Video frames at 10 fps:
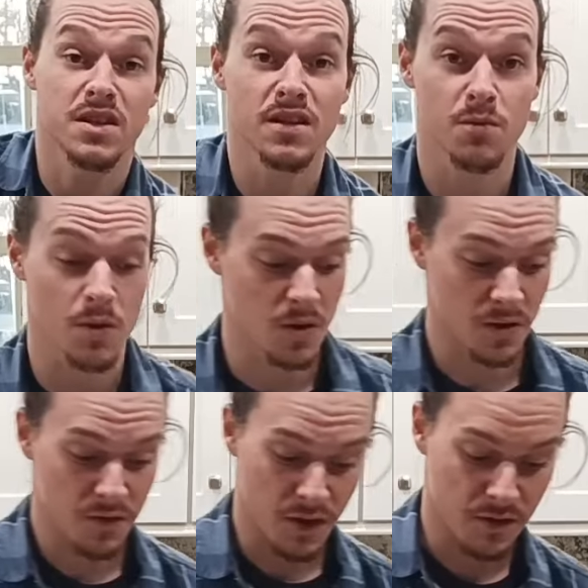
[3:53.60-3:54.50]
that's where all the
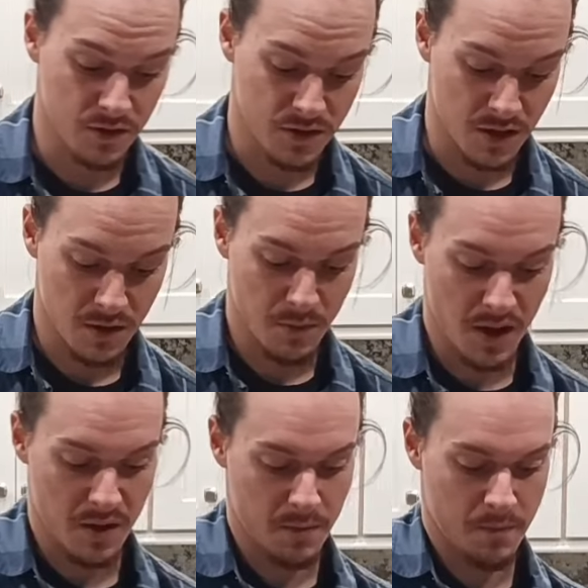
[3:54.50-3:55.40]
flavor is going to be.
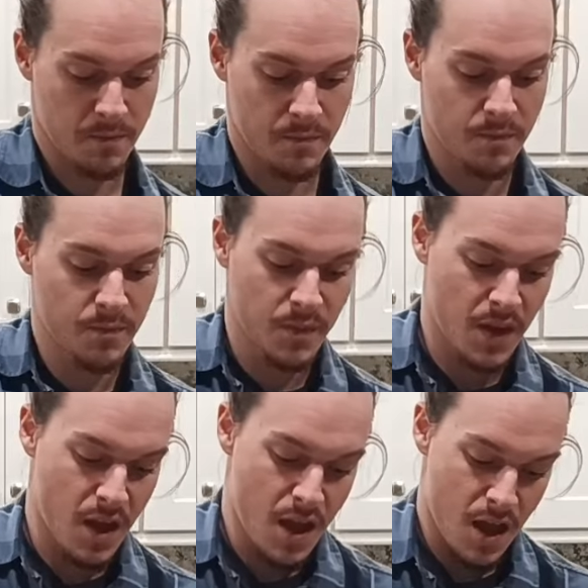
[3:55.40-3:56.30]

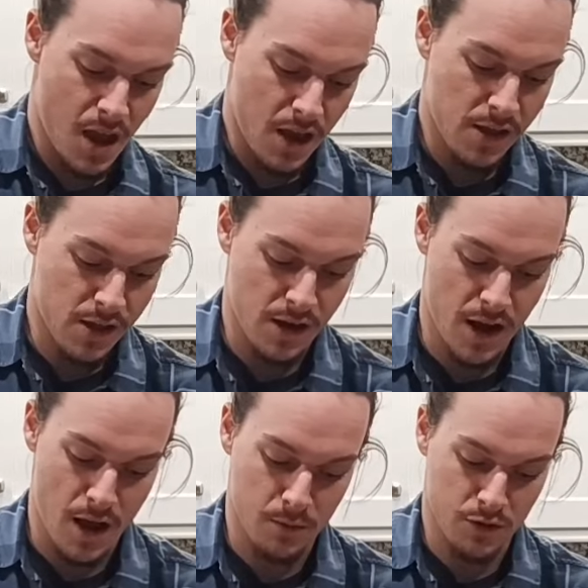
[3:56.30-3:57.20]
And
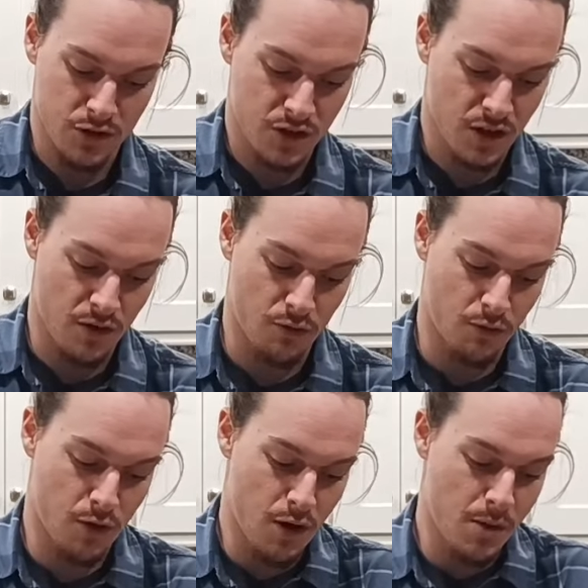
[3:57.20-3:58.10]
I'm just going
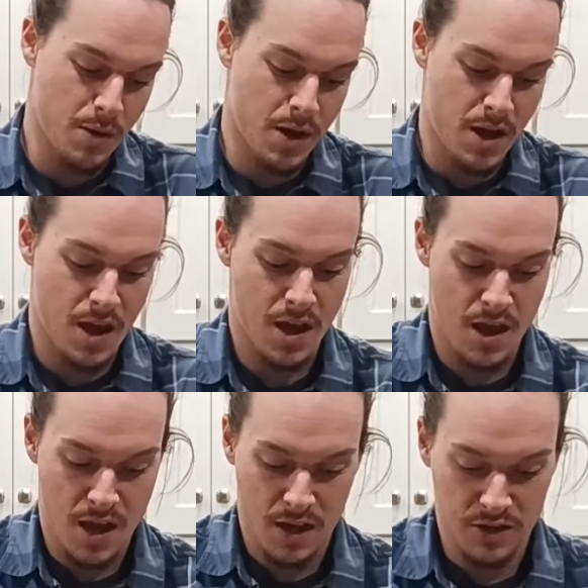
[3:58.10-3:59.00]
to rub it.
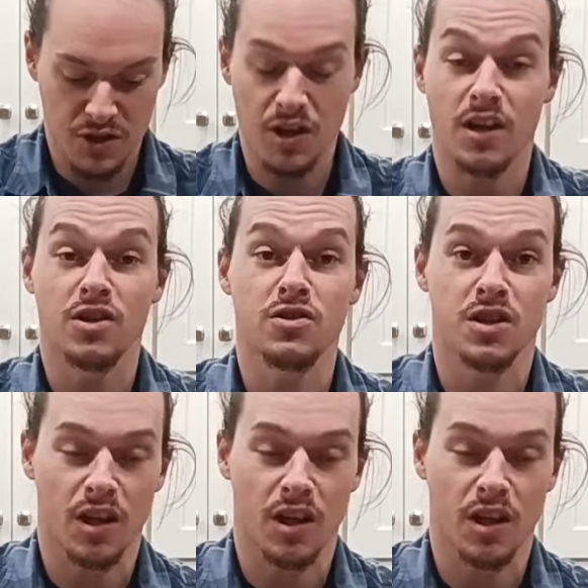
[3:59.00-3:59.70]
Instead of using